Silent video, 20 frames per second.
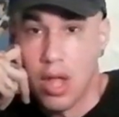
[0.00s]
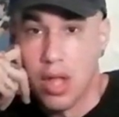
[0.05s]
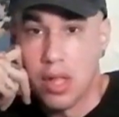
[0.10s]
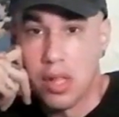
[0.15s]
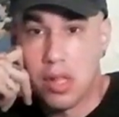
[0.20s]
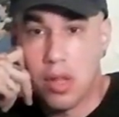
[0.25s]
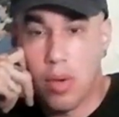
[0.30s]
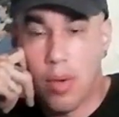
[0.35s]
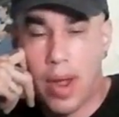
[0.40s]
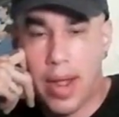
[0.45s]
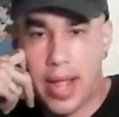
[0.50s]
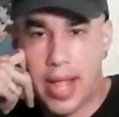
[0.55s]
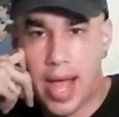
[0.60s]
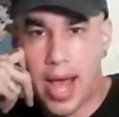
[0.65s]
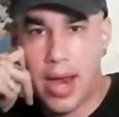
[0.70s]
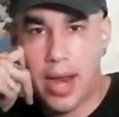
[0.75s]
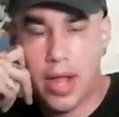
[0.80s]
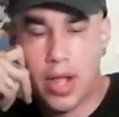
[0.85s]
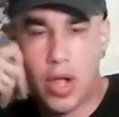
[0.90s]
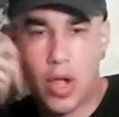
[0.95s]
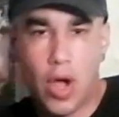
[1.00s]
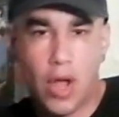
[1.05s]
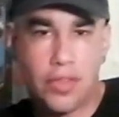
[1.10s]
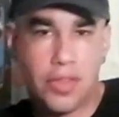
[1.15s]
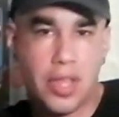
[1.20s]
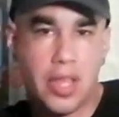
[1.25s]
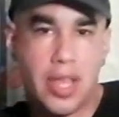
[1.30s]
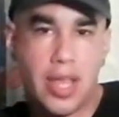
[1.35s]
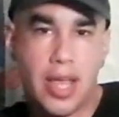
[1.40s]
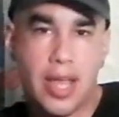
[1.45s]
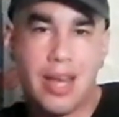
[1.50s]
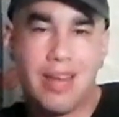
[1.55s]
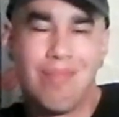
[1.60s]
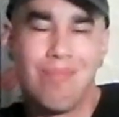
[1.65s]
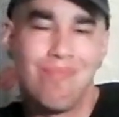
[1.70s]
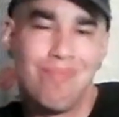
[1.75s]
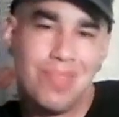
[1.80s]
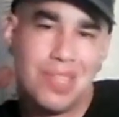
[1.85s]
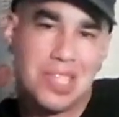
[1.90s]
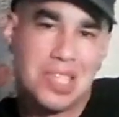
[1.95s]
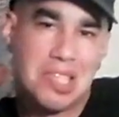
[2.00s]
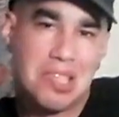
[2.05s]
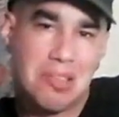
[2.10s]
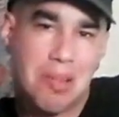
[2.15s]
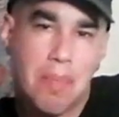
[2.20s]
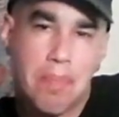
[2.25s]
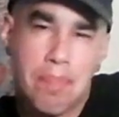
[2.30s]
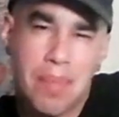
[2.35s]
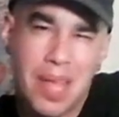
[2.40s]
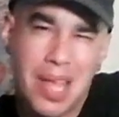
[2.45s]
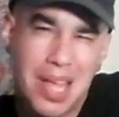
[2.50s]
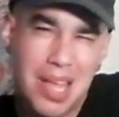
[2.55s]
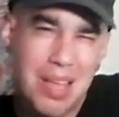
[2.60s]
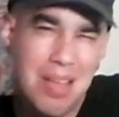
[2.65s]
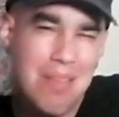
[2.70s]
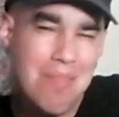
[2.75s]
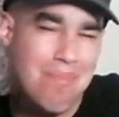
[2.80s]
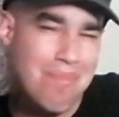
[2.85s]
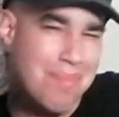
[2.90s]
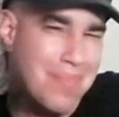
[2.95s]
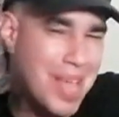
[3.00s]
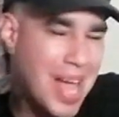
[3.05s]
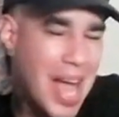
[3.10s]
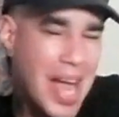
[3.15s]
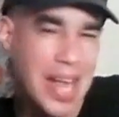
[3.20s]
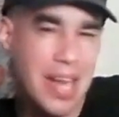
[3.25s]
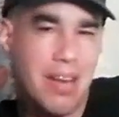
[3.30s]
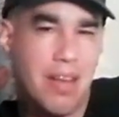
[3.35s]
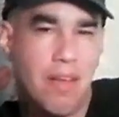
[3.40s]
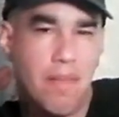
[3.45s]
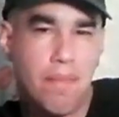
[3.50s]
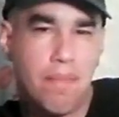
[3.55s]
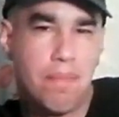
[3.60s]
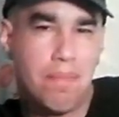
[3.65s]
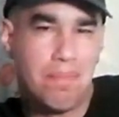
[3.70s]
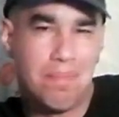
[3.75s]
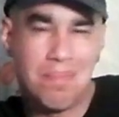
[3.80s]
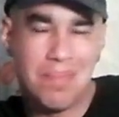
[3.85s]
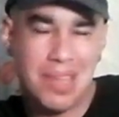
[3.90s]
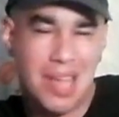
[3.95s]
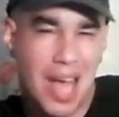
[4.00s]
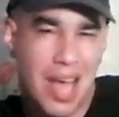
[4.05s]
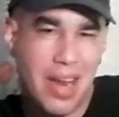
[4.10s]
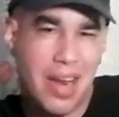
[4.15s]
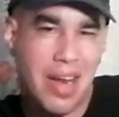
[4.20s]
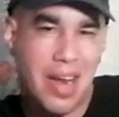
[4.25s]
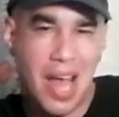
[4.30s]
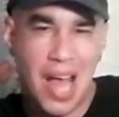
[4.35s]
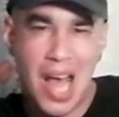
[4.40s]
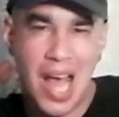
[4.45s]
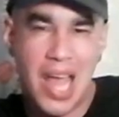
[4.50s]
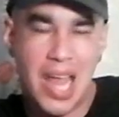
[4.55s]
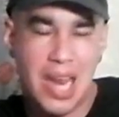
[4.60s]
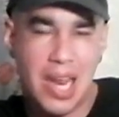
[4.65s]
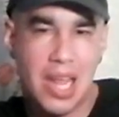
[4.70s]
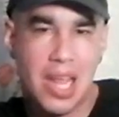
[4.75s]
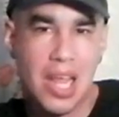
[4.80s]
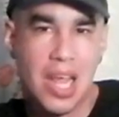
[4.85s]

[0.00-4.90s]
so I kind of caught the kid slipping, kind of not.